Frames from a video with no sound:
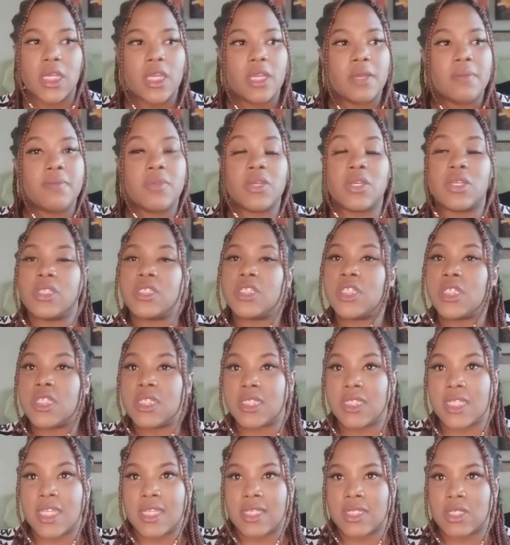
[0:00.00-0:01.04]
because she
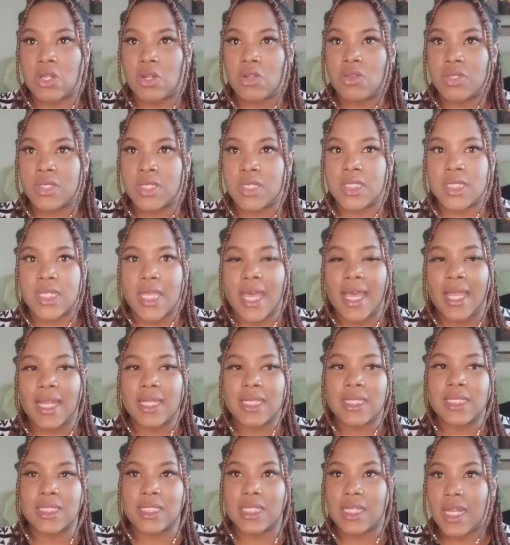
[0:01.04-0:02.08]
stays closer to Alex
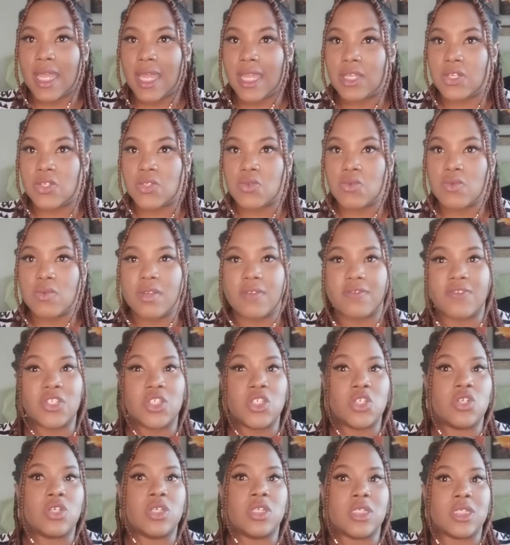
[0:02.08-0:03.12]
than I do, if she
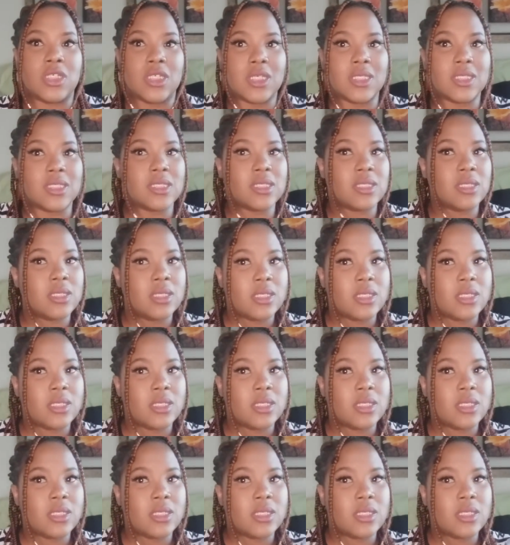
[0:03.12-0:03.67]
could just